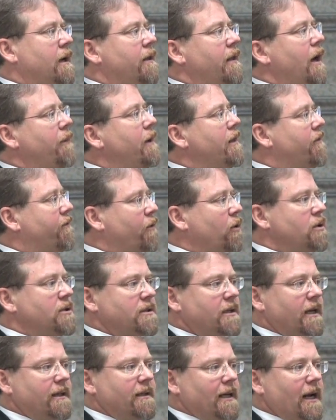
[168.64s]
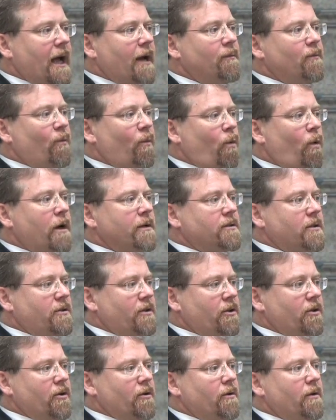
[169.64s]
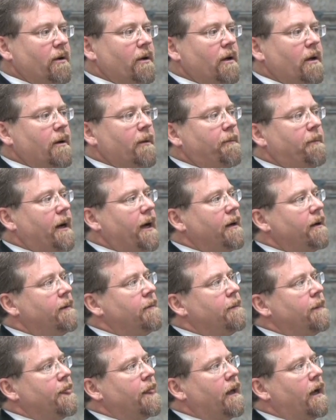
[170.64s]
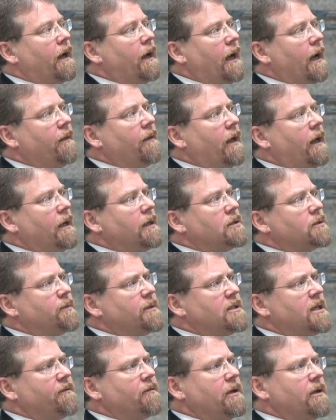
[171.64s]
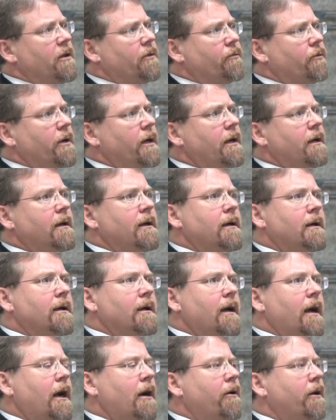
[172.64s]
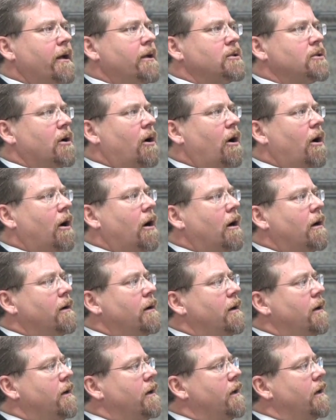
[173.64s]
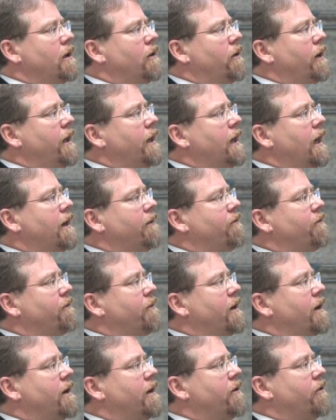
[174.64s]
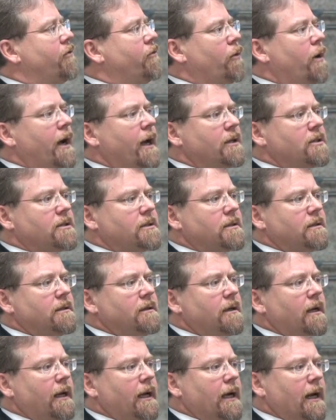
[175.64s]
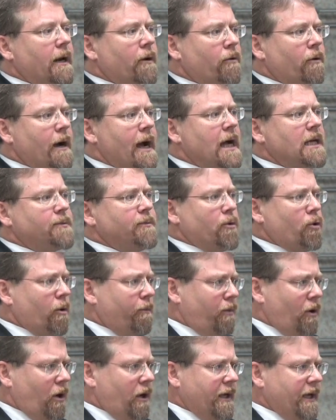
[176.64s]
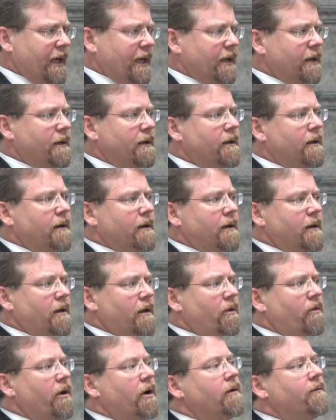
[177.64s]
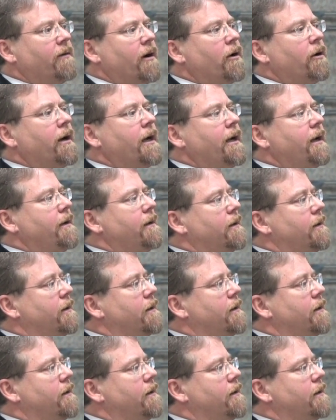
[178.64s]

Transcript: That'd be the first thing that I'd want to do. But and specifically, the three areas are, any kind of threats, any kind of harassment or bullying. They're very